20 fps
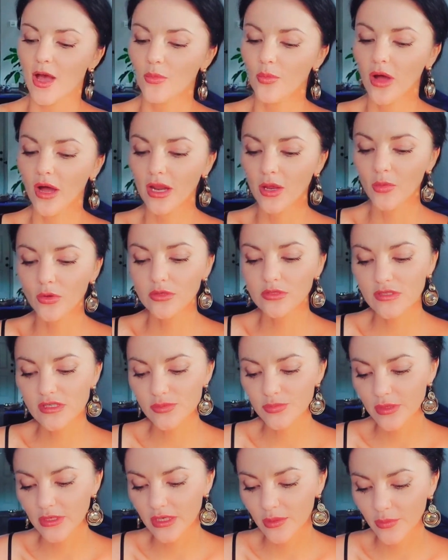but I want to
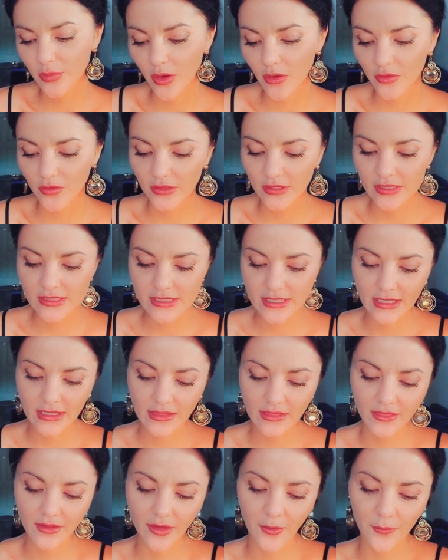speak about this
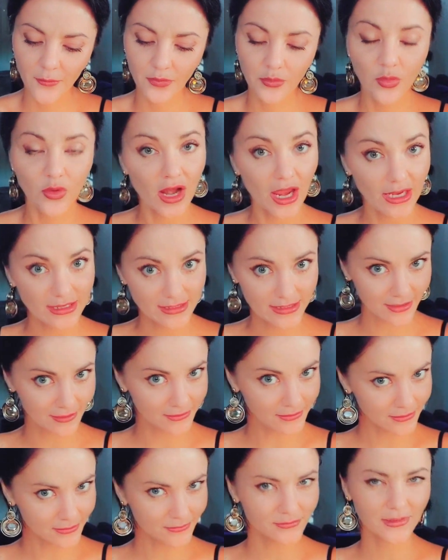in the
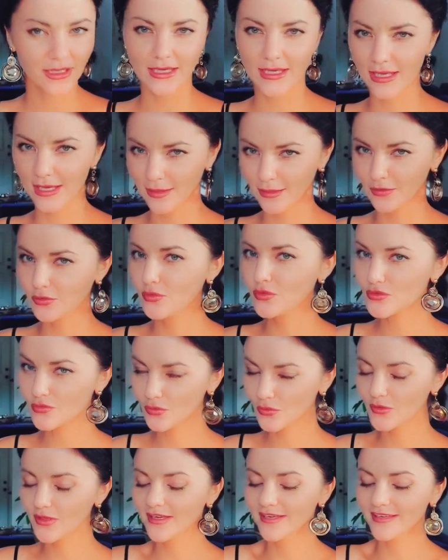practical, again,
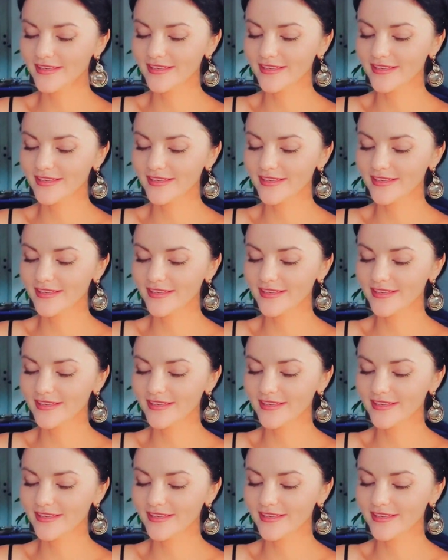useful